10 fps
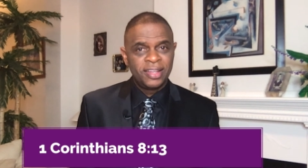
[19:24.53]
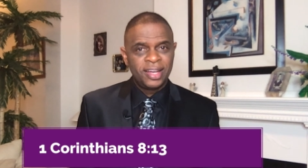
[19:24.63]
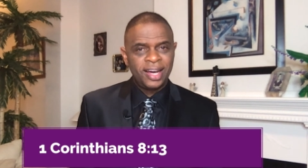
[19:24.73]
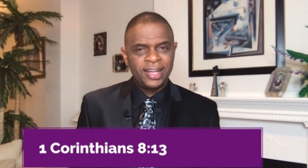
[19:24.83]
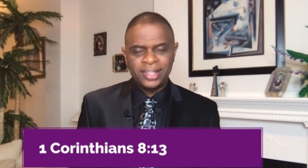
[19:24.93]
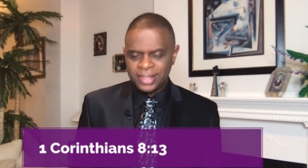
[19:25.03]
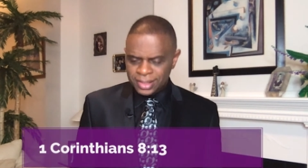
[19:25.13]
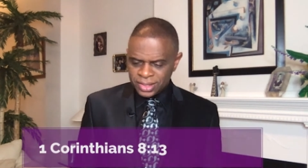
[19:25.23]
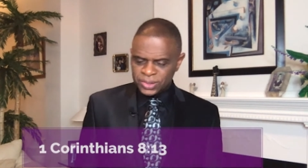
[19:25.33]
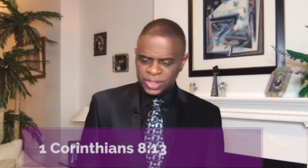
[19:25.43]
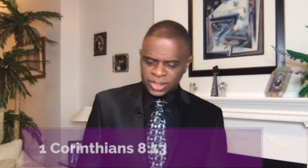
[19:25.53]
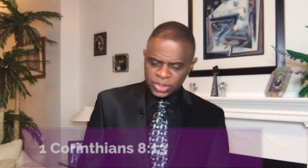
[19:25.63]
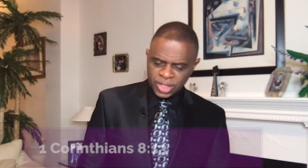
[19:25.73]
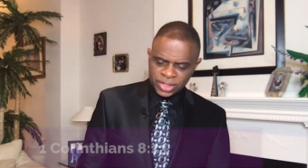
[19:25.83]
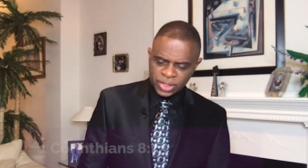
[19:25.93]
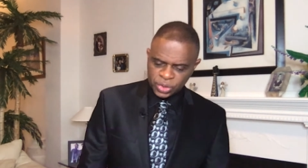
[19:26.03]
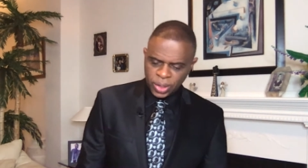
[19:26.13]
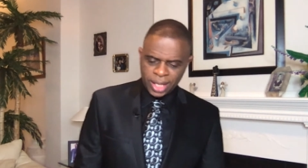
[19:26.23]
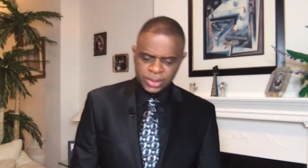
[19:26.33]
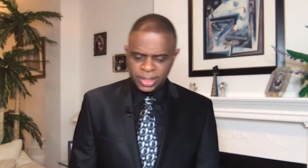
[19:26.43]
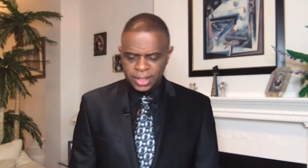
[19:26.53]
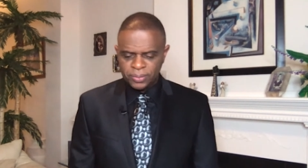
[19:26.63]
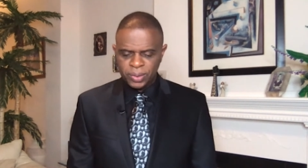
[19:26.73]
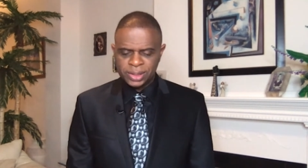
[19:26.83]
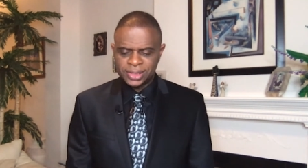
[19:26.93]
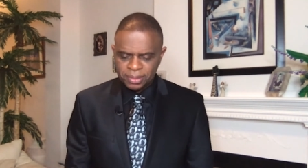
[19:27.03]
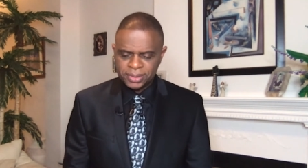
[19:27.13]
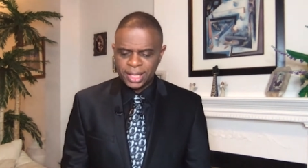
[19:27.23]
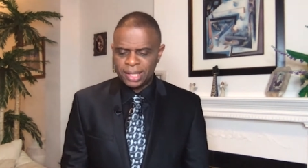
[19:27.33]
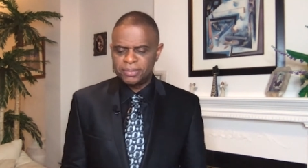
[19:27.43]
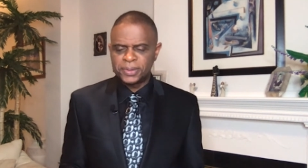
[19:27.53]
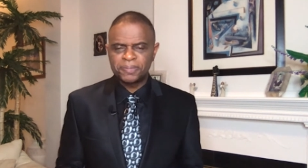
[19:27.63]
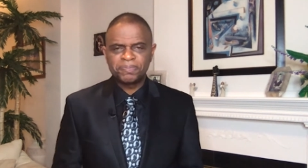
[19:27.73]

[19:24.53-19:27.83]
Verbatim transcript: I, I think there's a there's a tragedy when sometimes